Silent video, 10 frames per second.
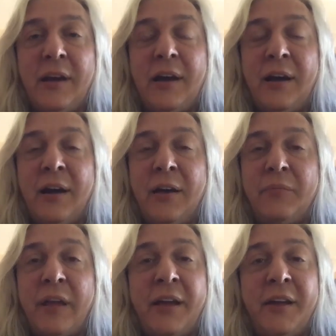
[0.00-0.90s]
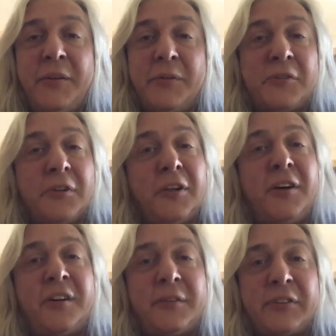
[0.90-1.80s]
um, and there was a
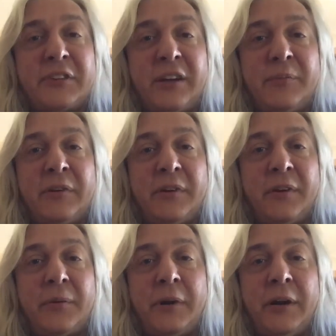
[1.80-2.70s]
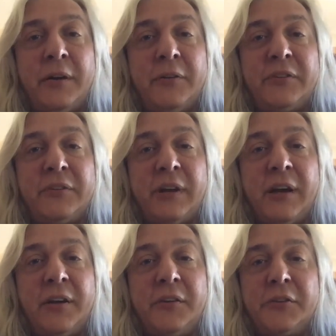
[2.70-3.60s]
lot of excitement around
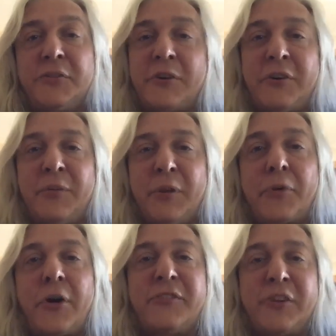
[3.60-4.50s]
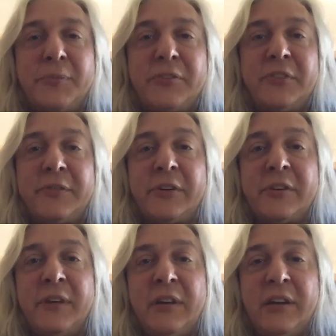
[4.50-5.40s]
uh, this term, the Project Pacific.
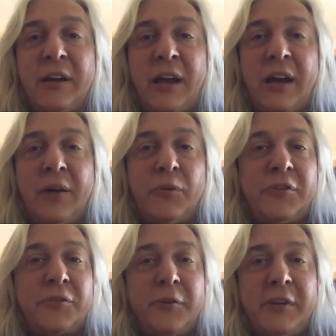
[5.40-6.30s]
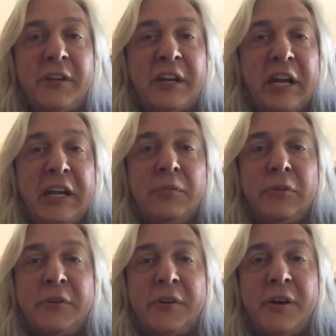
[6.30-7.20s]
Uh, which is really an
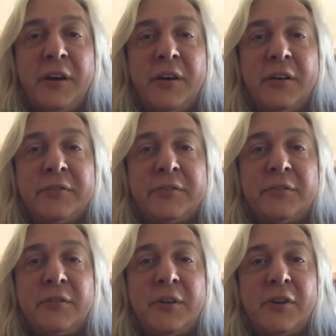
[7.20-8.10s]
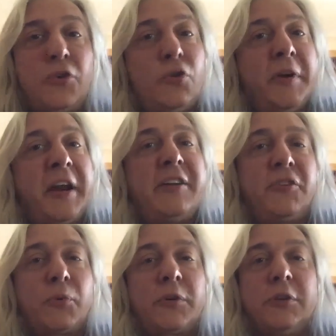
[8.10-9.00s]
enabler of
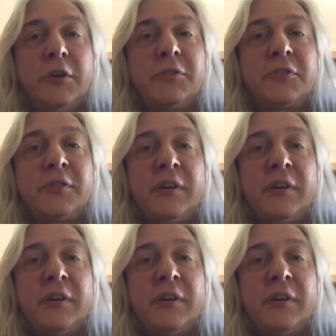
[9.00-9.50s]
Kubernetes workloads.